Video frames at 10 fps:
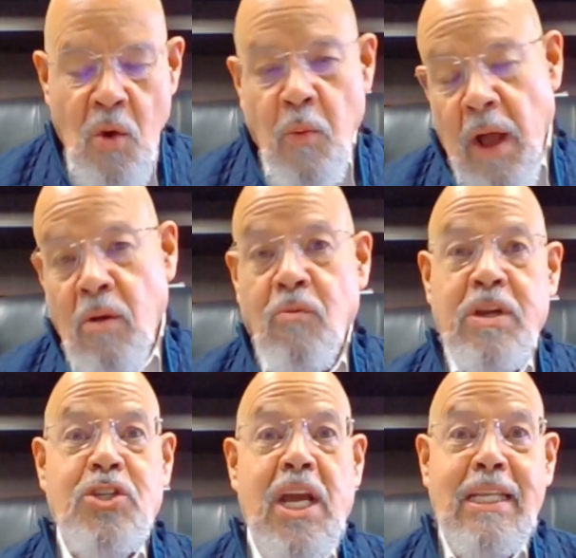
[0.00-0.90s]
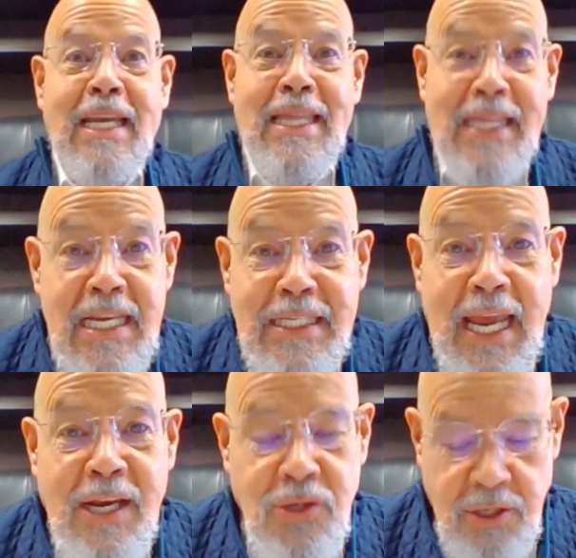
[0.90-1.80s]
Well, rejecting this
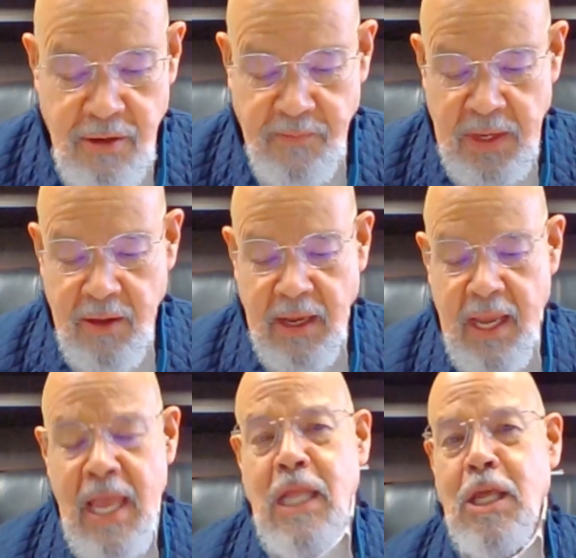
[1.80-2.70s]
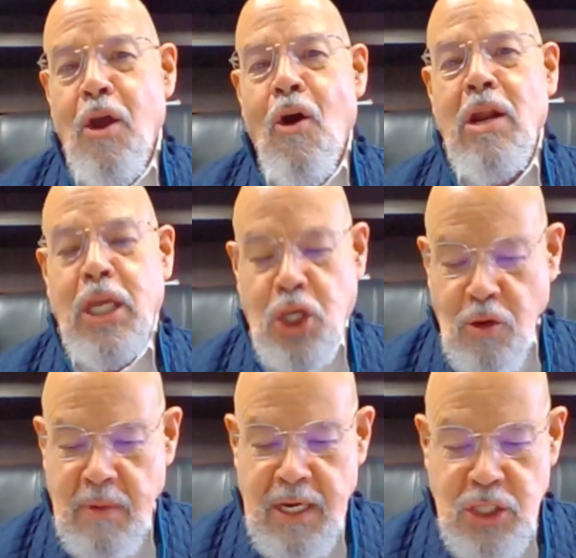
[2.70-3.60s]
answer, okay, eh, the early
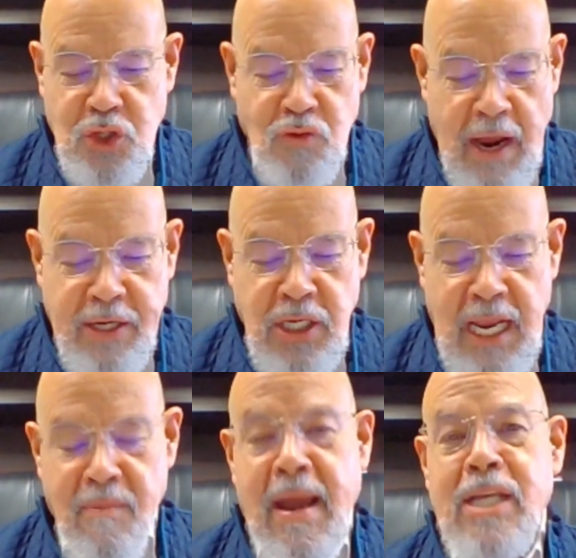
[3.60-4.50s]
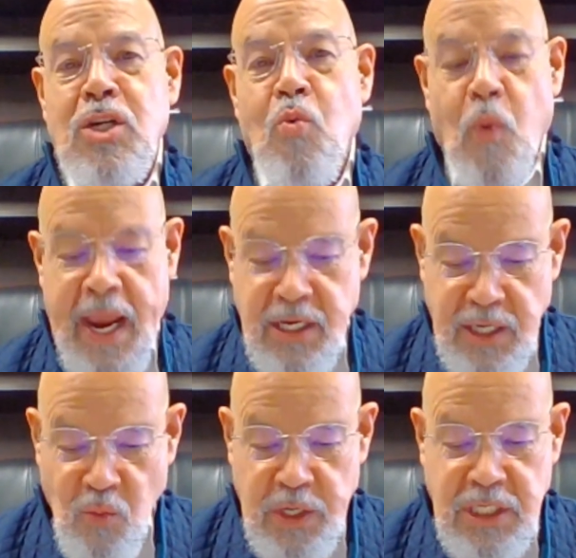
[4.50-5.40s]
humanists tried to imagine ways
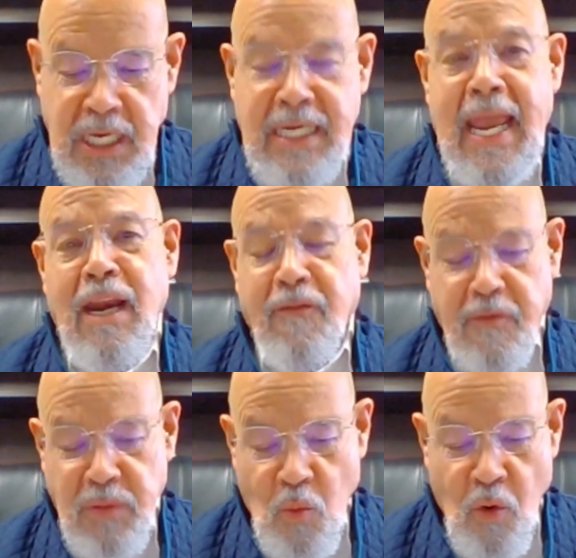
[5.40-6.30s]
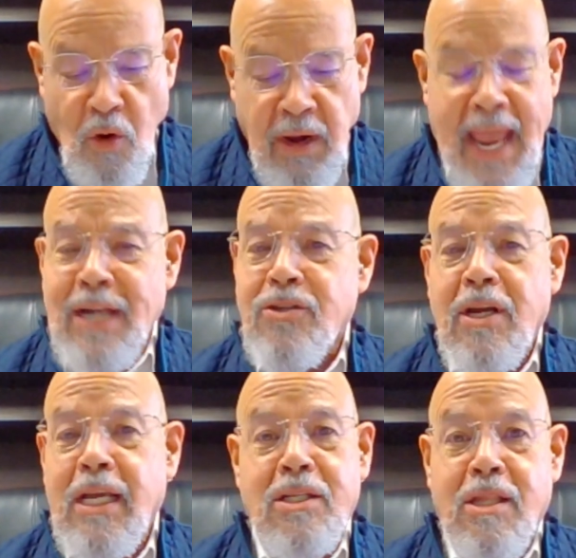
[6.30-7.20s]
in which the data from the world enter
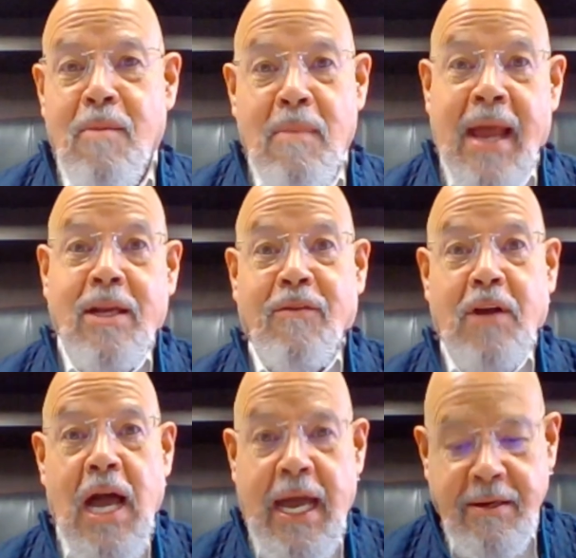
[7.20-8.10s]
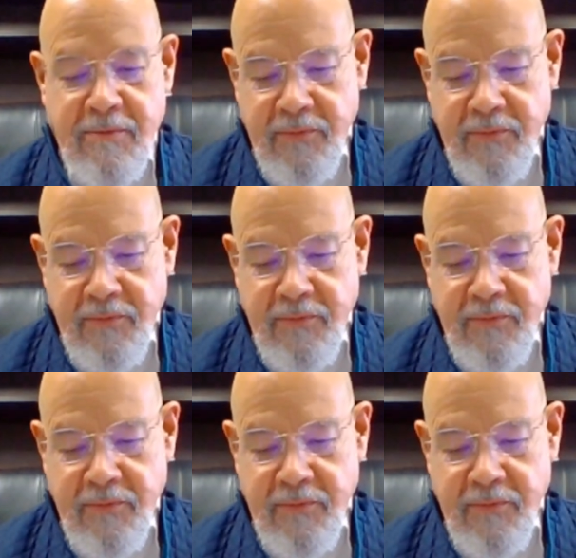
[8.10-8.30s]
into the mind of God.